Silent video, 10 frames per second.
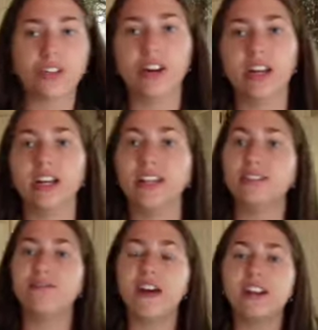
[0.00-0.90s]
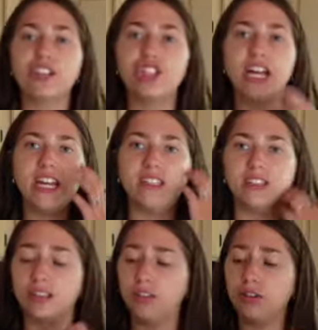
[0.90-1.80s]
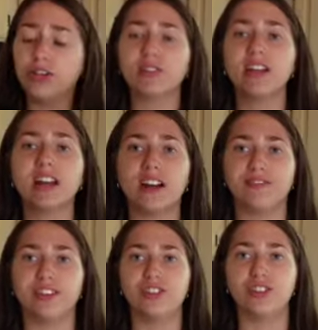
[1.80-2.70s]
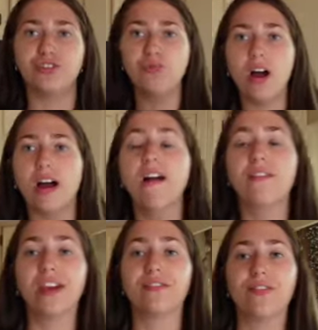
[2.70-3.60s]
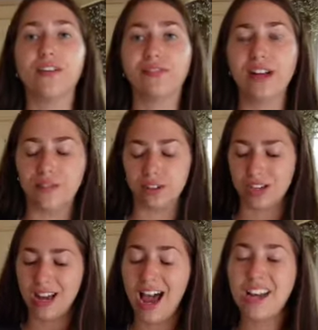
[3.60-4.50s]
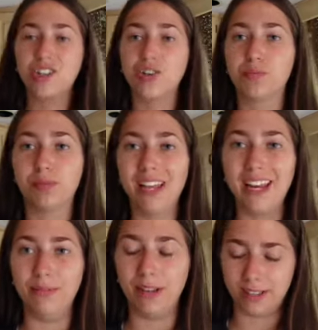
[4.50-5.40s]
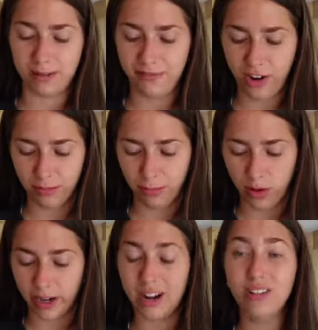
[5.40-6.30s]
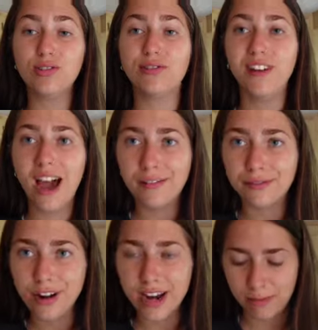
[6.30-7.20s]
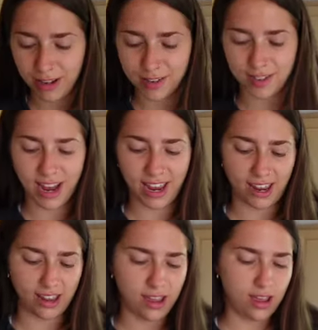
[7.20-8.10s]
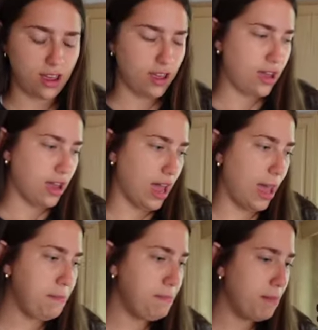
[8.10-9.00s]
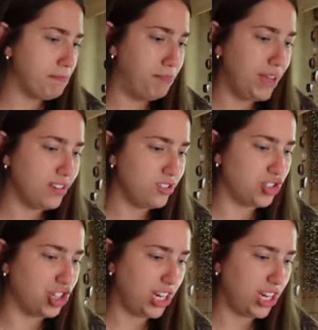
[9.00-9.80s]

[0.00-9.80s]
ingredient is feta cheese. You can use any kind of feta cheese you want. They have fun flavors. I chose plain because I'm fucking boring, and also fat-free because I am a binge